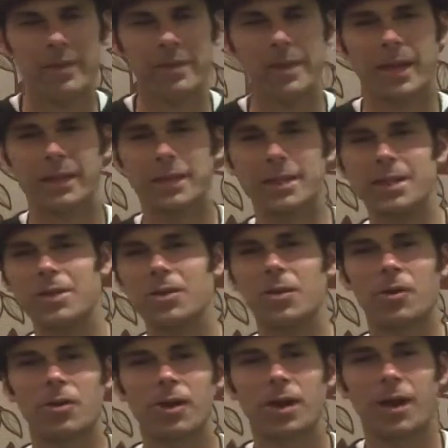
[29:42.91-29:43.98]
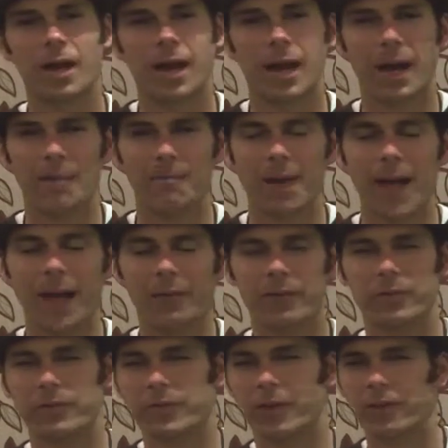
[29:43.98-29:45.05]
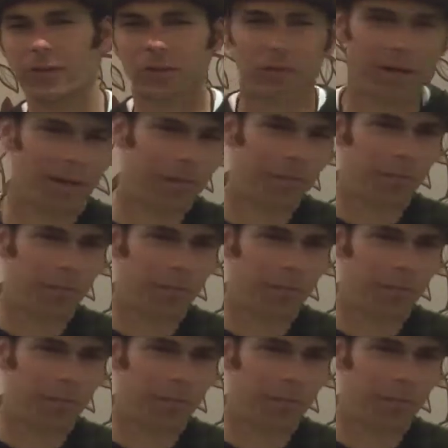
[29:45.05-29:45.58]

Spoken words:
the Aikido master doesn't try to